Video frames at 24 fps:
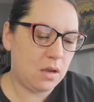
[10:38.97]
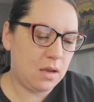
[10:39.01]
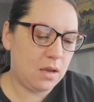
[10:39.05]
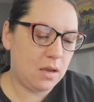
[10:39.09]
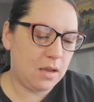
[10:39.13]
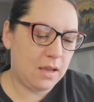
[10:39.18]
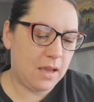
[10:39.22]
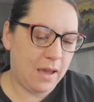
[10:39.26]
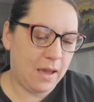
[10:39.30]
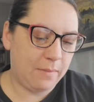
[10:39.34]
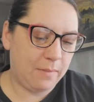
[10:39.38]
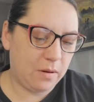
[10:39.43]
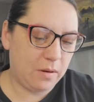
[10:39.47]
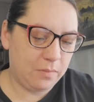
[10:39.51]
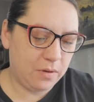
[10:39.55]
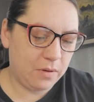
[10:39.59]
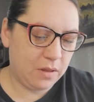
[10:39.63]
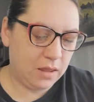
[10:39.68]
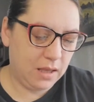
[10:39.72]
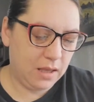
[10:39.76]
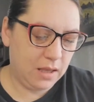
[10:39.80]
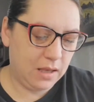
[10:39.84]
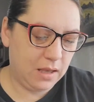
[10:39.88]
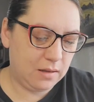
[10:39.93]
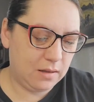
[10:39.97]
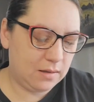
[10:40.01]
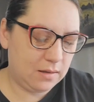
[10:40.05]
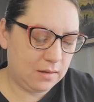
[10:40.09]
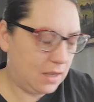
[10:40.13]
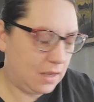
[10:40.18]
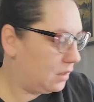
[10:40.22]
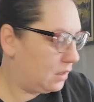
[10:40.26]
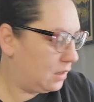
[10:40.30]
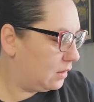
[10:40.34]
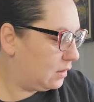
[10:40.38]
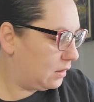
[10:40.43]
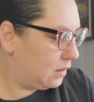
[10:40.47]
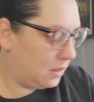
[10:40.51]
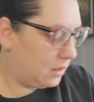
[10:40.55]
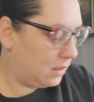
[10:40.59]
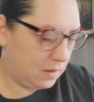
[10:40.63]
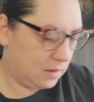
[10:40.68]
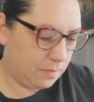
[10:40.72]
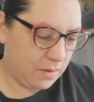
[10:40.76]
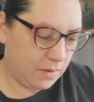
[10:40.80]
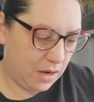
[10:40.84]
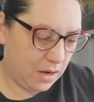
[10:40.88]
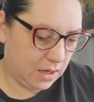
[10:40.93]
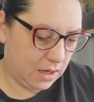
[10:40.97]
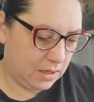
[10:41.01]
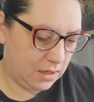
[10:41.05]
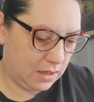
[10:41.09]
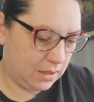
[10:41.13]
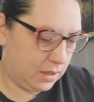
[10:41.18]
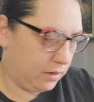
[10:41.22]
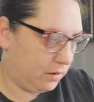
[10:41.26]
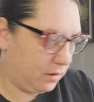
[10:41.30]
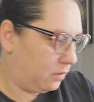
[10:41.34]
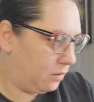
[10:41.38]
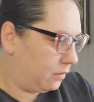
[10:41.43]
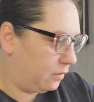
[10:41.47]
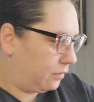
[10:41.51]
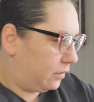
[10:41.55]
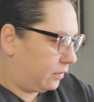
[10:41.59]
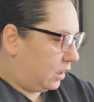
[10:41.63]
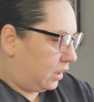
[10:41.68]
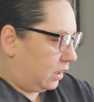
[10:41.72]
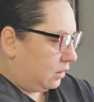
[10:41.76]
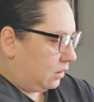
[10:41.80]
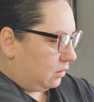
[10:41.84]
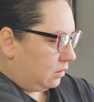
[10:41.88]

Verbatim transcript: Yeah, I'm going to put these into this bucket here, hopefully.